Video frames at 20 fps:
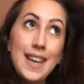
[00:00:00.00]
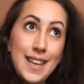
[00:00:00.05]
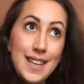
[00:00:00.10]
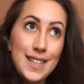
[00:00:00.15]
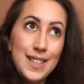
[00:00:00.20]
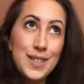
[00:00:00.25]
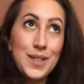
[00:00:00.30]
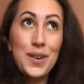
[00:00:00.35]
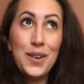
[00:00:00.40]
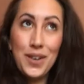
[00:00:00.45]

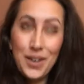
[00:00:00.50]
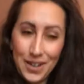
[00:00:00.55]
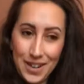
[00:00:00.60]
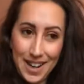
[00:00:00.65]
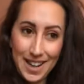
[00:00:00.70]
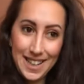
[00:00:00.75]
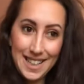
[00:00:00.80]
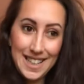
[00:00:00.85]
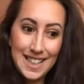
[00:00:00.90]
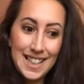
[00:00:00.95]
is
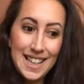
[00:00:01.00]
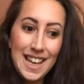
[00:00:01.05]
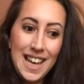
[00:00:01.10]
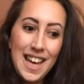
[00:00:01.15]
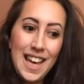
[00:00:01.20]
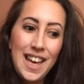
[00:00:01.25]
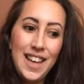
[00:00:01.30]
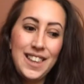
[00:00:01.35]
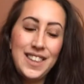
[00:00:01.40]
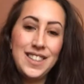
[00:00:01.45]
already,
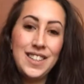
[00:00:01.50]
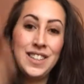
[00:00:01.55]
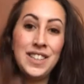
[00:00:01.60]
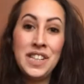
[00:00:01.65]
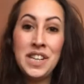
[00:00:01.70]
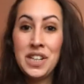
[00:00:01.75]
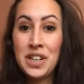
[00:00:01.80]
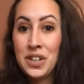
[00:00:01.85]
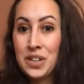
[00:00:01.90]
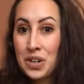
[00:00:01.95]
the
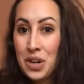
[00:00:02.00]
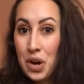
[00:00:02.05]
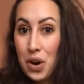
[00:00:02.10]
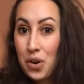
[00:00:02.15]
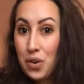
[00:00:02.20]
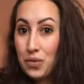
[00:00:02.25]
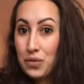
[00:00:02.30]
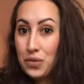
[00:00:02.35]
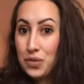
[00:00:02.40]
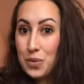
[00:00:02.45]
year
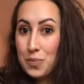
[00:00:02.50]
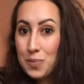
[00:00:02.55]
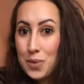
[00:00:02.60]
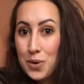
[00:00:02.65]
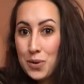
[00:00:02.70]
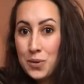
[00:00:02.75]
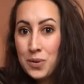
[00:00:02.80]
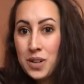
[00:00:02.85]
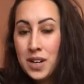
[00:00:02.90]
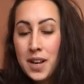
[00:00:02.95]
of the
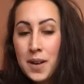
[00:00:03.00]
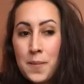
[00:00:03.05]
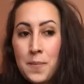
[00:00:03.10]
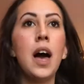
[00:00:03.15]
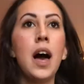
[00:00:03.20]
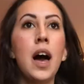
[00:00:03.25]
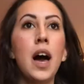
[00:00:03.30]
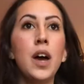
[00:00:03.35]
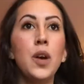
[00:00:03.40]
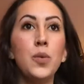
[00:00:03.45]
moon.
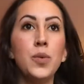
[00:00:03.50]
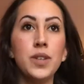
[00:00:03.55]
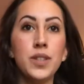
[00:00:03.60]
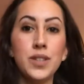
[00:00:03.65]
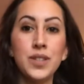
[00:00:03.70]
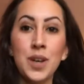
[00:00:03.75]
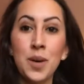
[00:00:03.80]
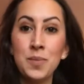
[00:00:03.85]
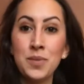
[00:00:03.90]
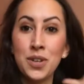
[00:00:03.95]
I will
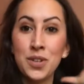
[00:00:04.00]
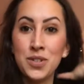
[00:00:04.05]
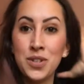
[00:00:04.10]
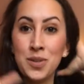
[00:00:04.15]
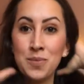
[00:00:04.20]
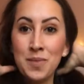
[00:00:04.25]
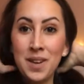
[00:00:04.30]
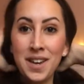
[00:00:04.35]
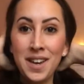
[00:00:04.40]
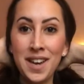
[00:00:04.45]
stop
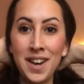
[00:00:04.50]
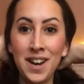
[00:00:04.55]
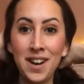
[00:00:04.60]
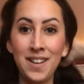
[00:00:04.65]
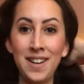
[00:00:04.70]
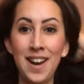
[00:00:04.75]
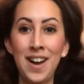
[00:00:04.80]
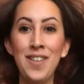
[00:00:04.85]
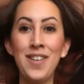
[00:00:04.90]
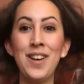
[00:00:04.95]
touching my hair
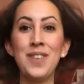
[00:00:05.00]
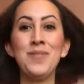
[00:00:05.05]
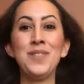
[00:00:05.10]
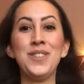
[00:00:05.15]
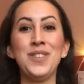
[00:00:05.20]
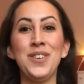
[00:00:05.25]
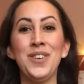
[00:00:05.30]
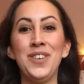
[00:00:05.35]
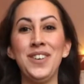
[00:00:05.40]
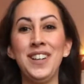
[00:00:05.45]
now, I'm
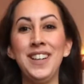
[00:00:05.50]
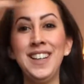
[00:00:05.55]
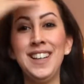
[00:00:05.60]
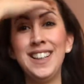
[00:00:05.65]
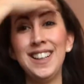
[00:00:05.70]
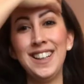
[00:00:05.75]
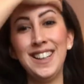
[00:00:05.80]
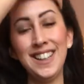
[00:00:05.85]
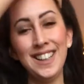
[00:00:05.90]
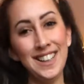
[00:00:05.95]
sorry.
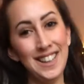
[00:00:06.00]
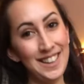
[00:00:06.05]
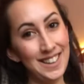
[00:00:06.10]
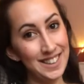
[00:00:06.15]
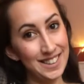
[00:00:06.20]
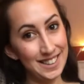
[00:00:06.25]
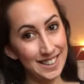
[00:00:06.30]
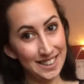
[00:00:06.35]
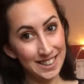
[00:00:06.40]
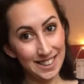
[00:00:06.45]

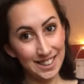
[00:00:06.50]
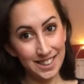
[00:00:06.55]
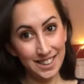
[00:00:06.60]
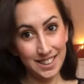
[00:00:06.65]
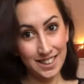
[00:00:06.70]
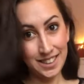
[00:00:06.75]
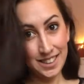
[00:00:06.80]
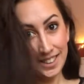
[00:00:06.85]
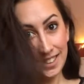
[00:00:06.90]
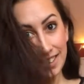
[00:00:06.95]
Ugh,
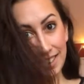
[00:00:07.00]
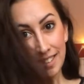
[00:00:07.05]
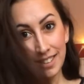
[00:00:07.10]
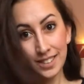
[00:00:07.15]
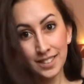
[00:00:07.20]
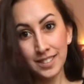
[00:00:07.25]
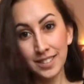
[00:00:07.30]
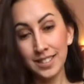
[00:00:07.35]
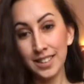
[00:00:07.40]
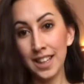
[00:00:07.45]

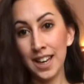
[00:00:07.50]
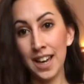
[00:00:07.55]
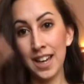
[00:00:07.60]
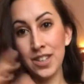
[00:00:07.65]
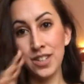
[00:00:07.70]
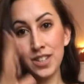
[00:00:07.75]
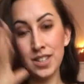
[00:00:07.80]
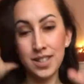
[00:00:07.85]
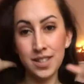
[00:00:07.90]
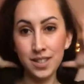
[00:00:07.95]
I
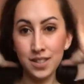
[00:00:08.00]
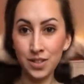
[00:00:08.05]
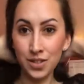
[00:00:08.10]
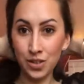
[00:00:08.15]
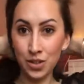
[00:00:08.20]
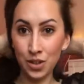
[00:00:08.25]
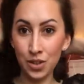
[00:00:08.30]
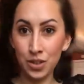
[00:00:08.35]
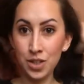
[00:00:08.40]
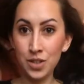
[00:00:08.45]
just
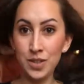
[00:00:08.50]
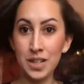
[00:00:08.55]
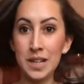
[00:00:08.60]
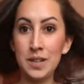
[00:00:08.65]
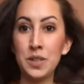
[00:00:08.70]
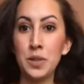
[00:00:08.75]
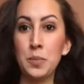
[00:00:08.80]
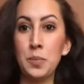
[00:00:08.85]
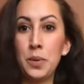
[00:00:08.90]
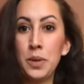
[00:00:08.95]
don't know how
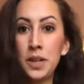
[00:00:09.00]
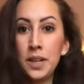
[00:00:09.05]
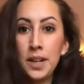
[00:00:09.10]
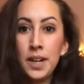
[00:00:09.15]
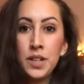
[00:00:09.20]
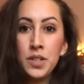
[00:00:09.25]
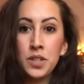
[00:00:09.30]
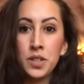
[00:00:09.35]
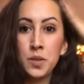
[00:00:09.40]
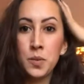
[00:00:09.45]
to put it.
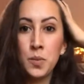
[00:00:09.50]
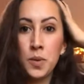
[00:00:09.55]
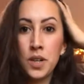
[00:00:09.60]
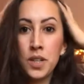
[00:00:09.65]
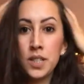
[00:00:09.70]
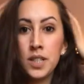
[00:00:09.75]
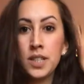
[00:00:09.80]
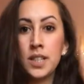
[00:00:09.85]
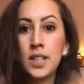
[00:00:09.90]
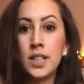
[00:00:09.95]
I just
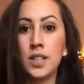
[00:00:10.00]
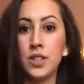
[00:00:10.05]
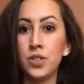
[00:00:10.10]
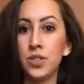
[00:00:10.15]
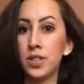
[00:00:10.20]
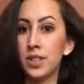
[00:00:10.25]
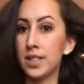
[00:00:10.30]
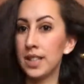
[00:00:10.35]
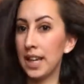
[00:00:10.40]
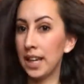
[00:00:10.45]
washed it and it's
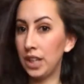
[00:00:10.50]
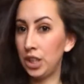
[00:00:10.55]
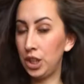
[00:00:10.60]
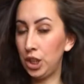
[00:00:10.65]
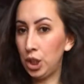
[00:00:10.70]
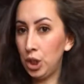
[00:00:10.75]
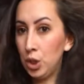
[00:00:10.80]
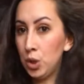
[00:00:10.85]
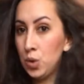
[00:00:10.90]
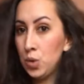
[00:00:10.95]
just like
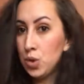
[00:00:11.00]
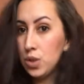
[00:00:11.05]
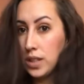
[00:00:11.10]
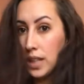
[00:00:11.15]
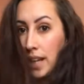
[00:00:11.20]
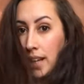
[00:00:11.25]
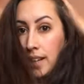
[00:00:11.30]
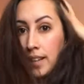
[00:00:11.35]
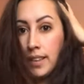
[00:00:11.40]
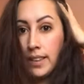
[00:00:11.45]
huge,
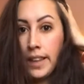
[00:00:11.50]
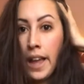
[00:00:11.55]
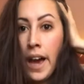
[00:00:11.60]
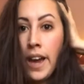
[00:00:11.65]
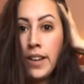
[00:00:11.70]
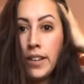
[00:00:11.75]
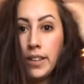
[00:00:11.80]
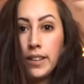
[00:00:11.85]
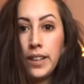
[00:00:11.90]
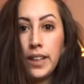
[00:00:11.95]
like a
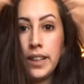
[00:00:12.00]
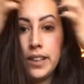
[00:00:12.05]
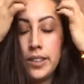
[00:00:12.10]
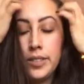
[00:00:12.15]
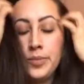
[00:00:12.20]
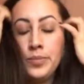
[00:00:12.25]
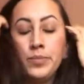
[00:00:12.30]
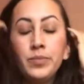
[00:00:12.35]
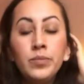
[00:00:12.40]
lion, like...